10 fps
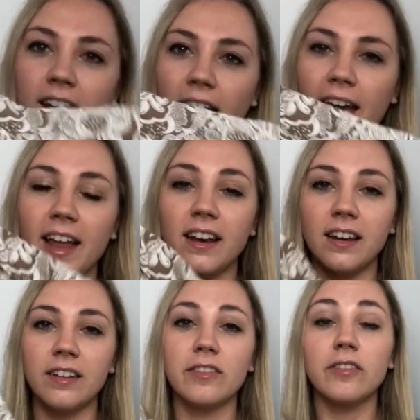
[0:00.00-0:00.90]
And
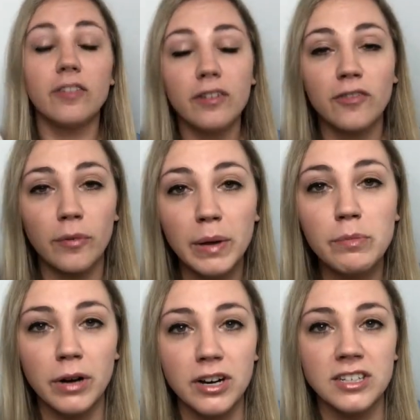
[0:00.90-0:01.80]
for me
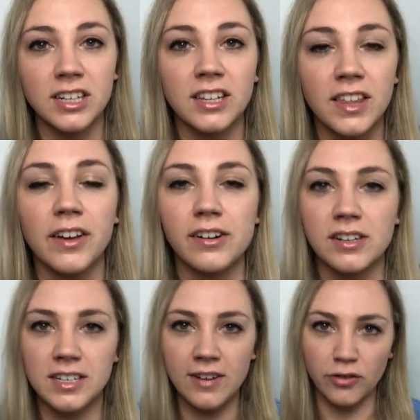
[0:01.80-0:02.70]
personally, there are
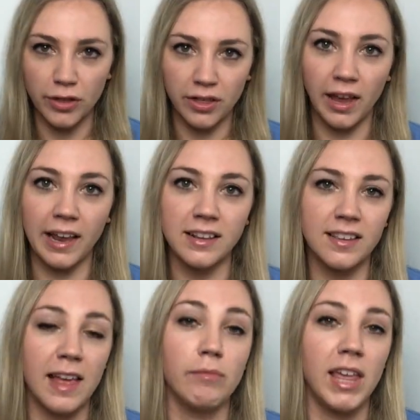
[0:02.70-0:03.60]
several things
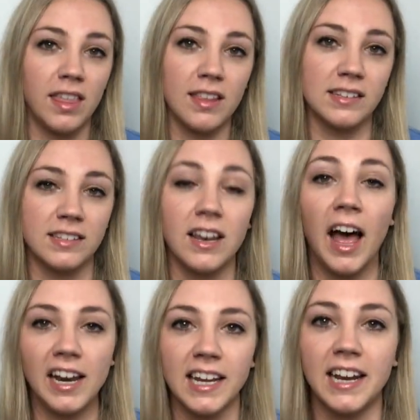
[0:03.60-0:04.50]
that make this
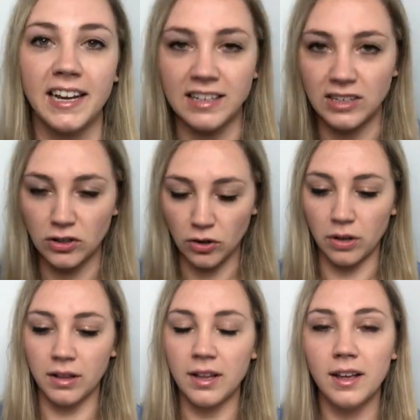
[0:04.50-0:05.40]
not an ideal